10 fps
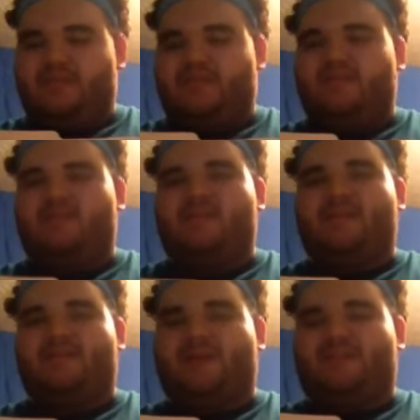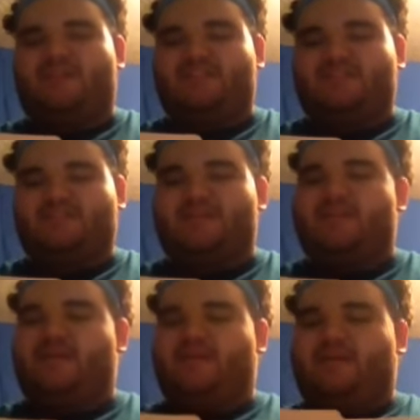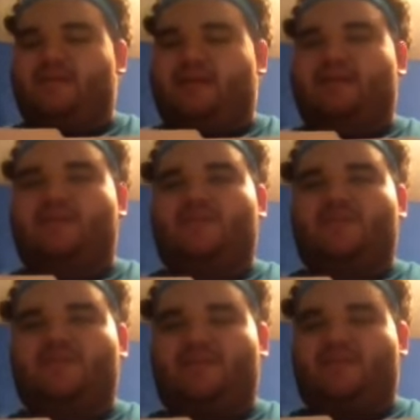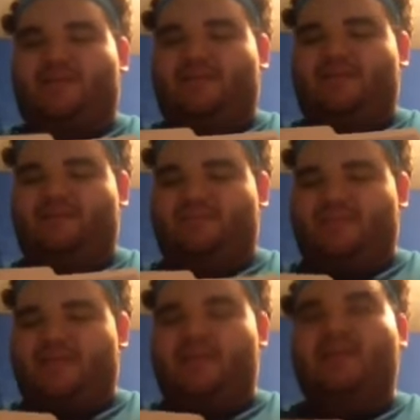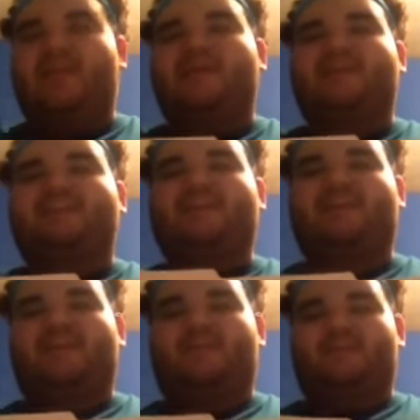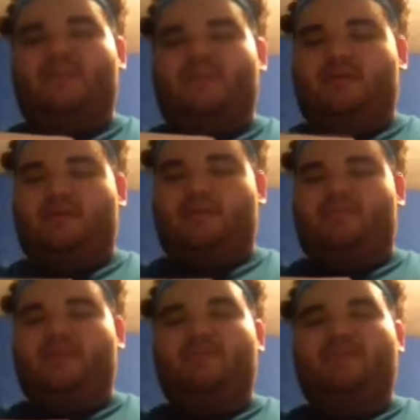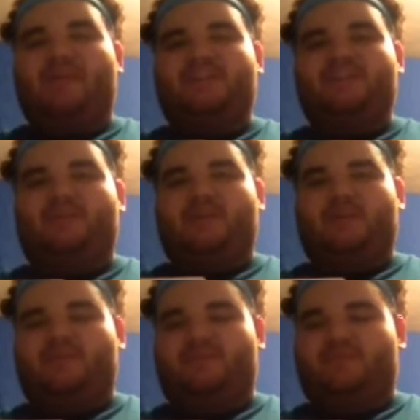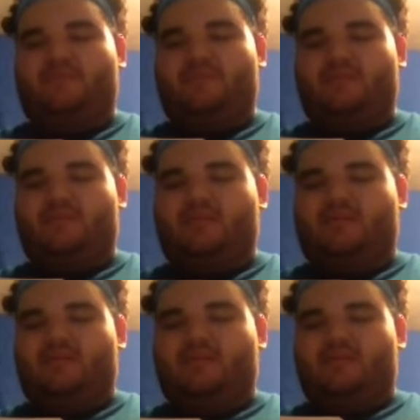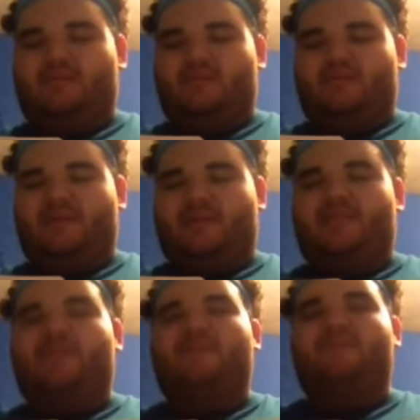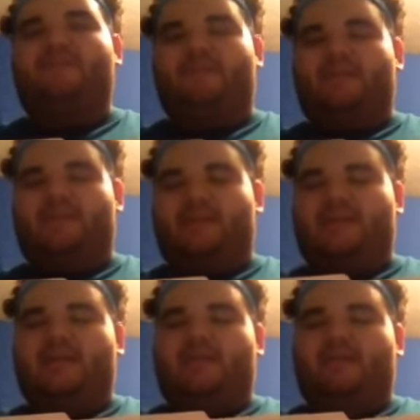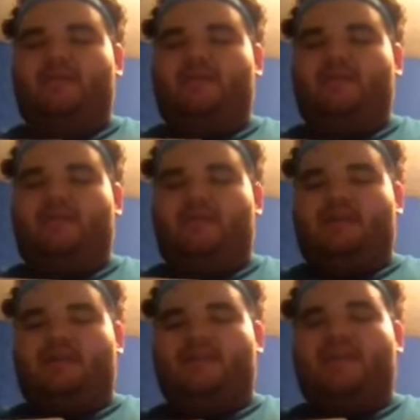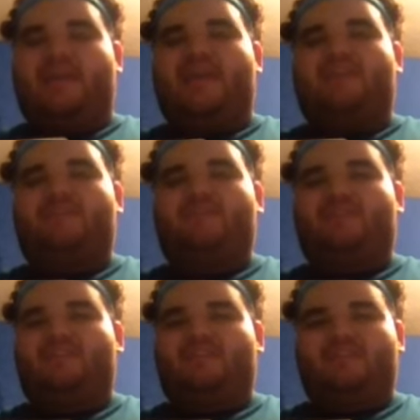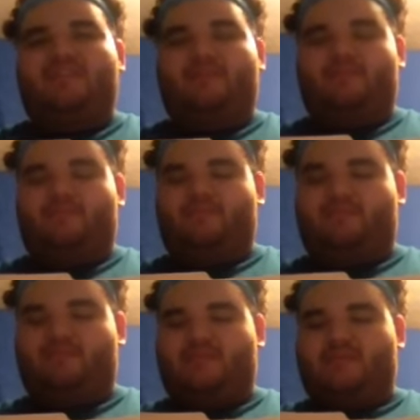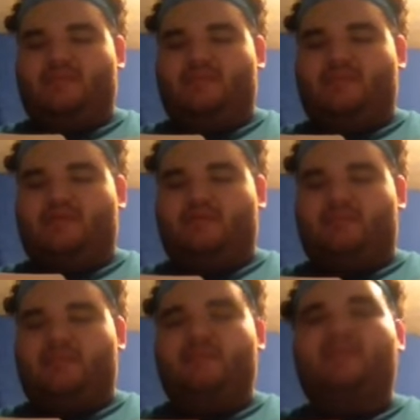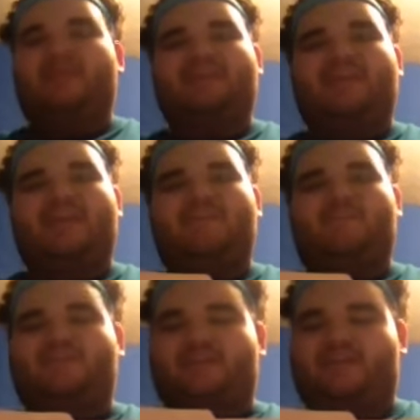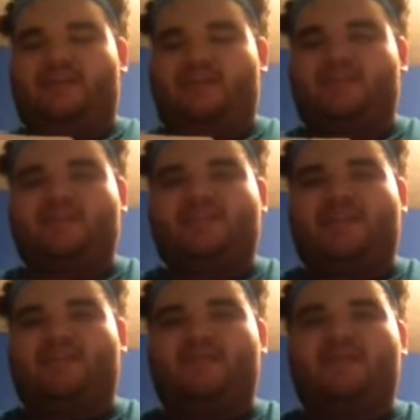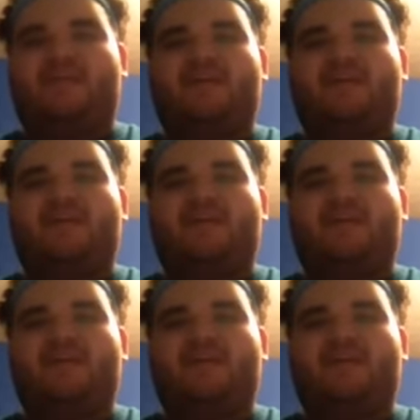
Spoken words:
North Carolina and Providence. I like North Carolina. Indiana, Kentucky. Big matchup here. You got Yogi Ferrer and the gang from Kentucky. But I'm going to pick the gang from Kentucky here because Calipari